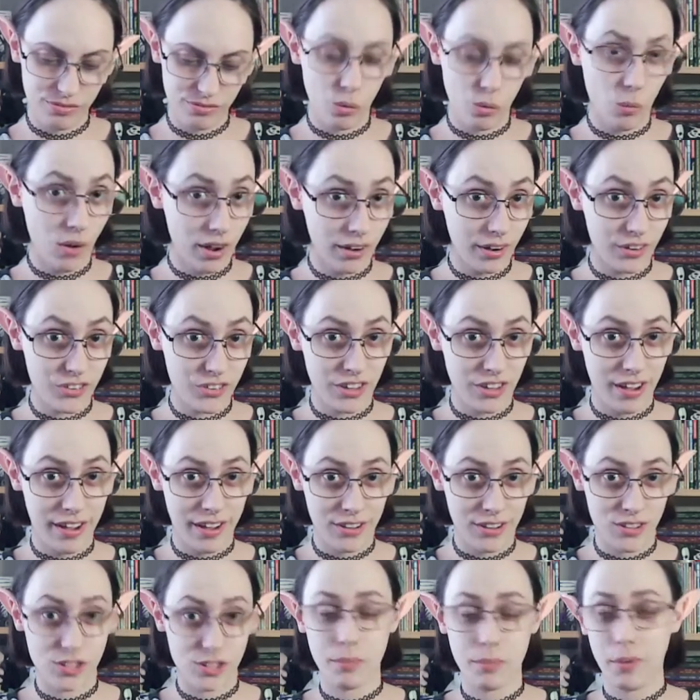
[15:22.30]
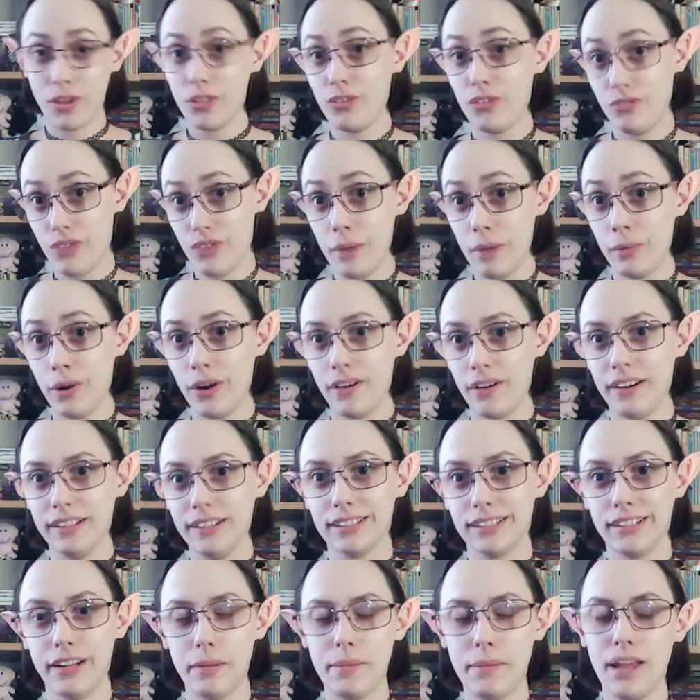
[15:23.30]
water signs, the month of February is
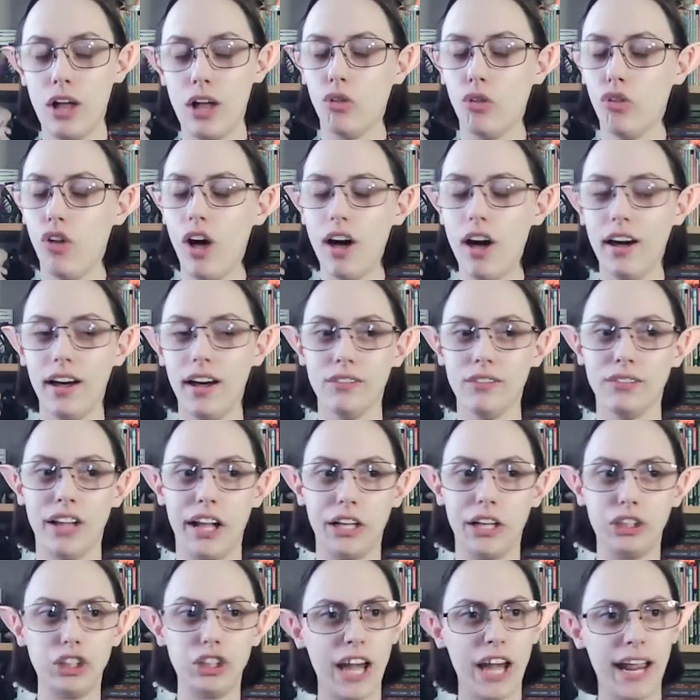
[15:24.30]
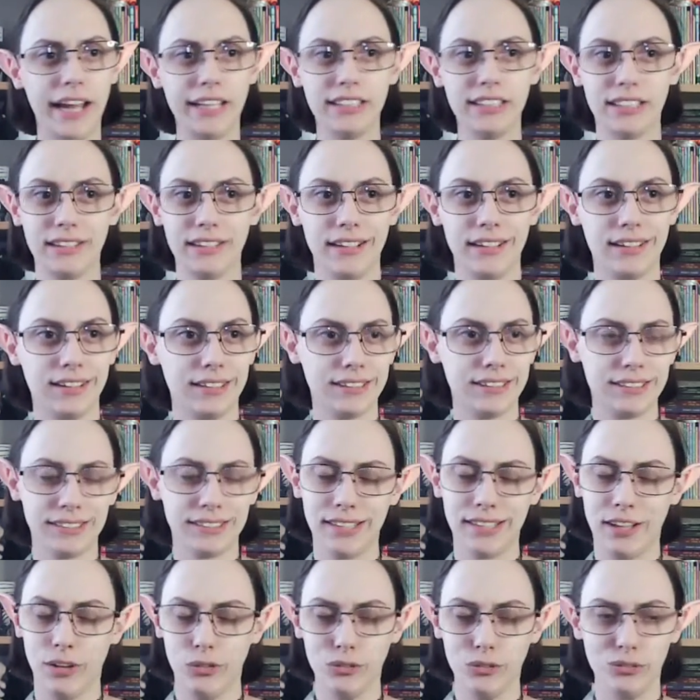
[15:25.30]
going to be a lot of like change and inner
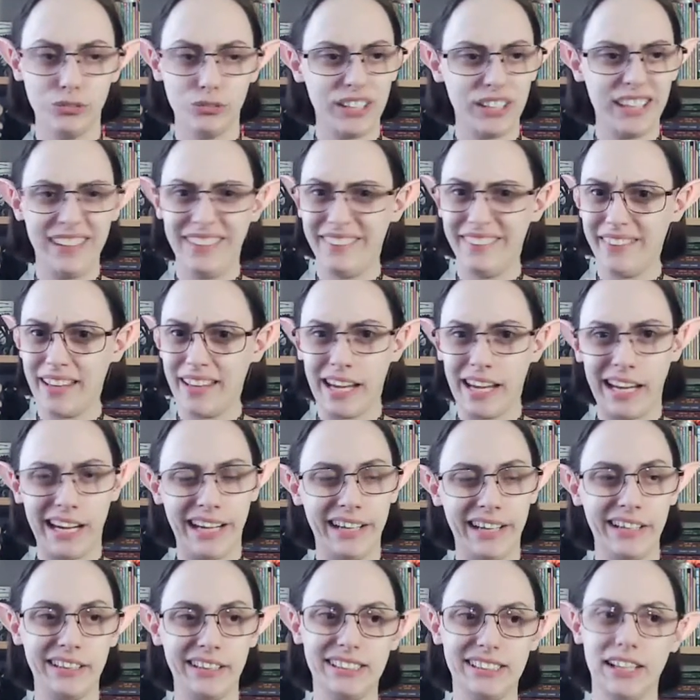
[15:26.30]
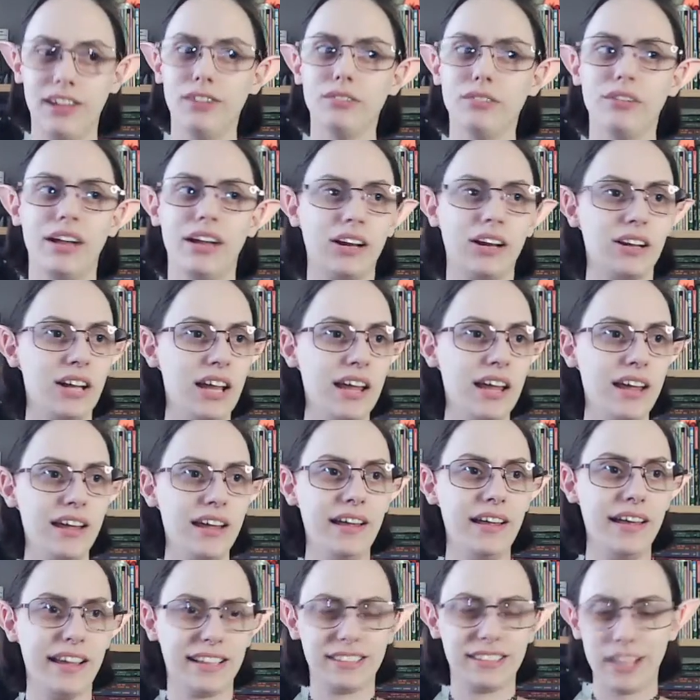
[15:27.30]
self healing and inner self like
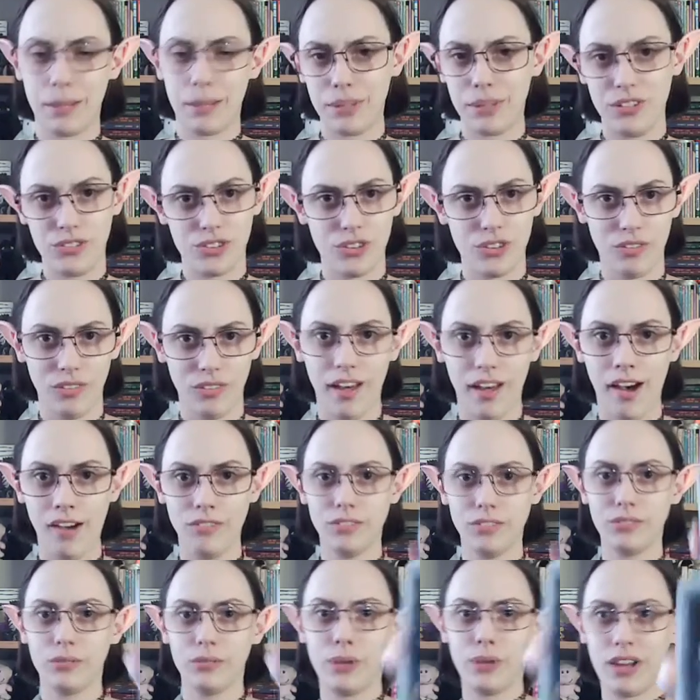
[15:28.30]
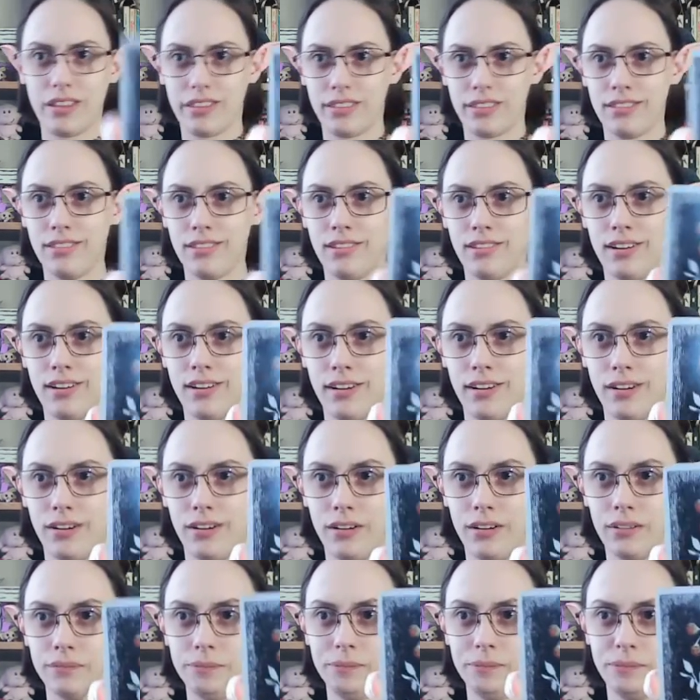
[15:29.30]
acceptance and love with
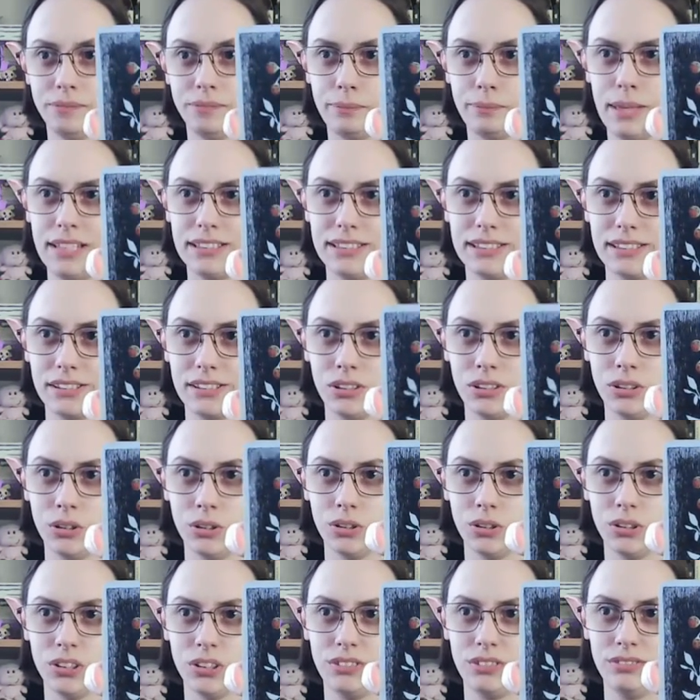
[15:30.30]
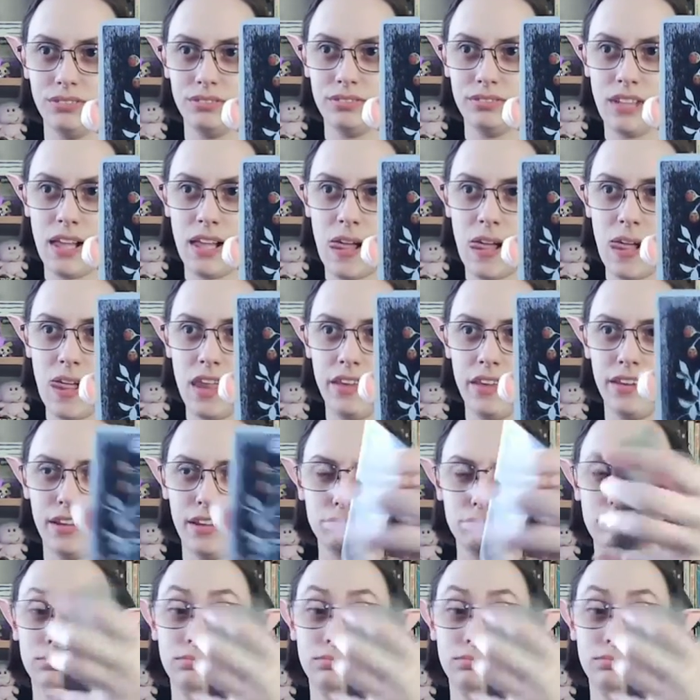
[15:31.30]
the pentacles, the